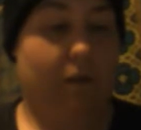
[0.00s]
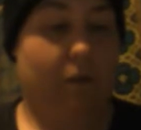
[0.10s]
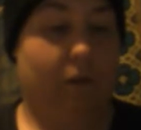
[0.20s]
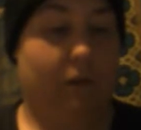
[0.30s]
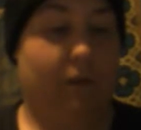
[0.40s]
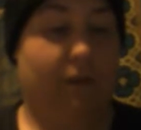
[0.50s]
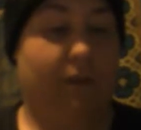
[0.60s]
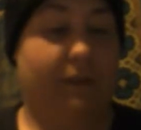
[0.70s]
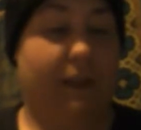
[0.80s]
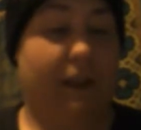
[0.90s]
was
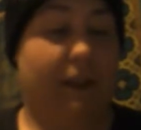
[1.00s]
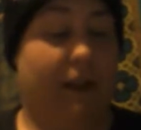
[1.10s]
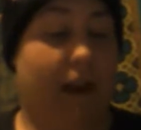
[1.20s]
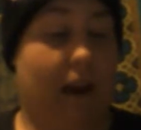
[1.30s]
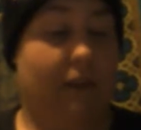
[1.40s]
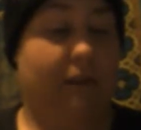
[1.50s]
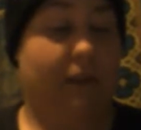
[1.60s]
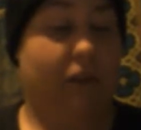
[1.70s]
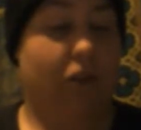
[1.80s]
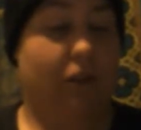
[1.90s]
15 and a half
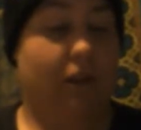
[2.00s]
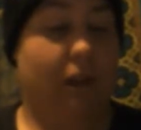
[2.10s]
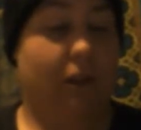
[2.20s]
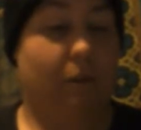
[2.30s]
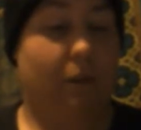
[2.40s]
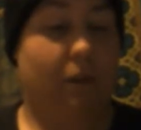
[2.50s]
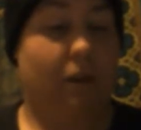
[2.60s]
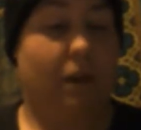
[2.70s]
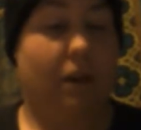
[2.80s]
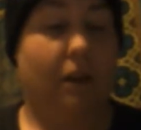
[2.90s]
inches last month.
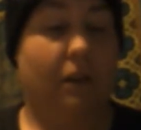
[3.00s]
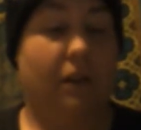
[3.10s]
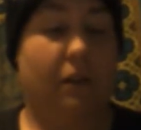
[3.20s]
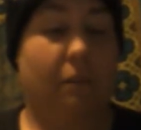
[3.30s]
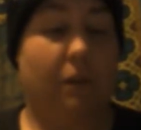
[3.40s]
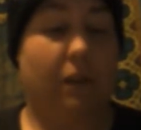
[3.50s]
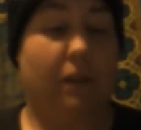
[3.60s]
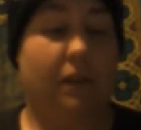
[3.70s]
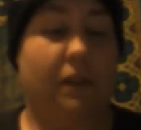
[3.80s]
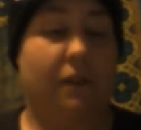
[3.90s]
This month
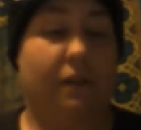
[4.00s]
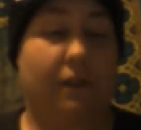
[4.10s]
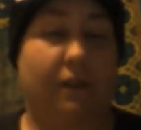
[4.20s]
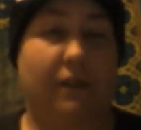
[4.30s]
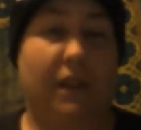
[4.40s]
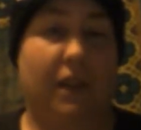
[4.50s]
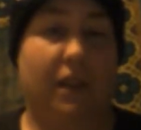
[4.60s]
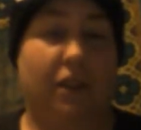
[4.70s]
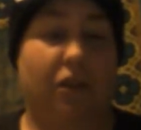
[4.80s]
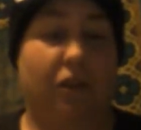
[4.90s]
it's 15
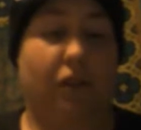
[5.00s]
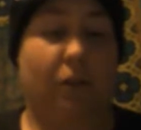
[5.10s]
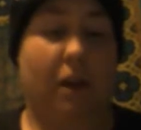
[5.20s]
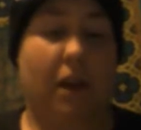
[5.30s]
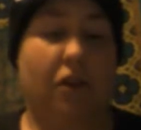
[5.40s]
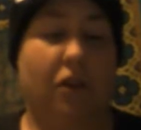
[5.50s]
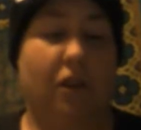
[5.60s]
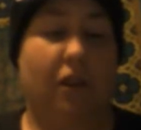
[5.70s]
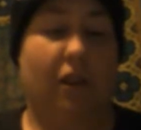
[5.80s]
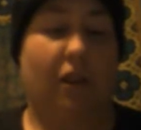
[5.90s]
inches. So I
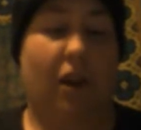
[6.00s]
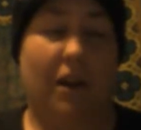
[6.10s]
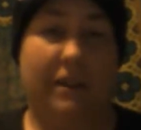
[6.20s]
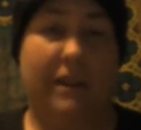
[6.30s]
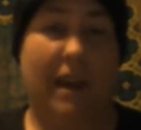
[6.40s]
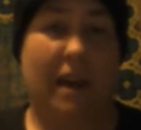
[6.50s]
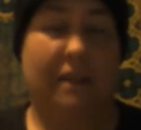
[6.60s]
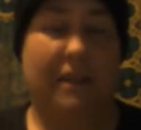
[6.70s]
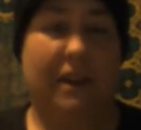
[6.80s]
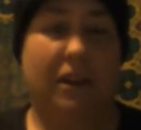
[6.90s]
actually lost a
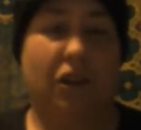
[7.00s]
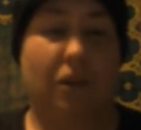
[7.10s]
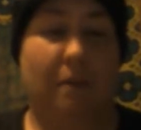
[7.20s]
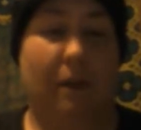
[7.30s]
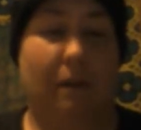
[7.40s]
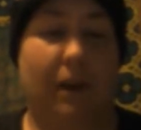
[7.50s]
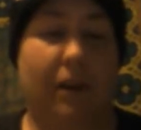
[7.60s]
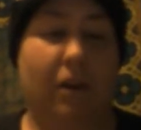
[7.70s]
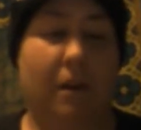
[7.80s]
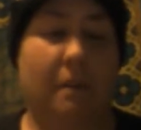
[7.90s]
half an inch in my
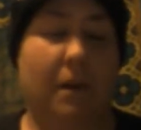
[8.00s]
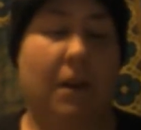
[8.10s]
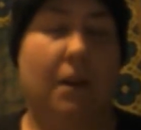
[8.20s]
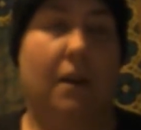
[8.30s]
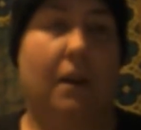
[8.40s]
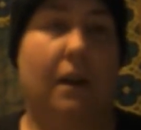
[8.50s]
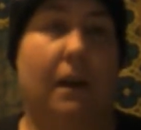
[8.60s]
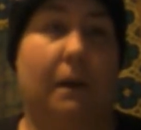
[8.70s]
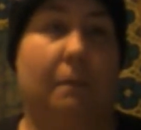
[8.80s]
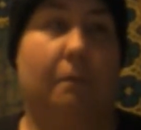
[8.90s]
right arm.
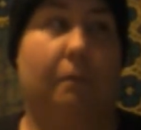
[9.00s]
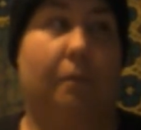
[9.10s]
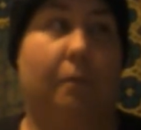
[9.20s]
Um,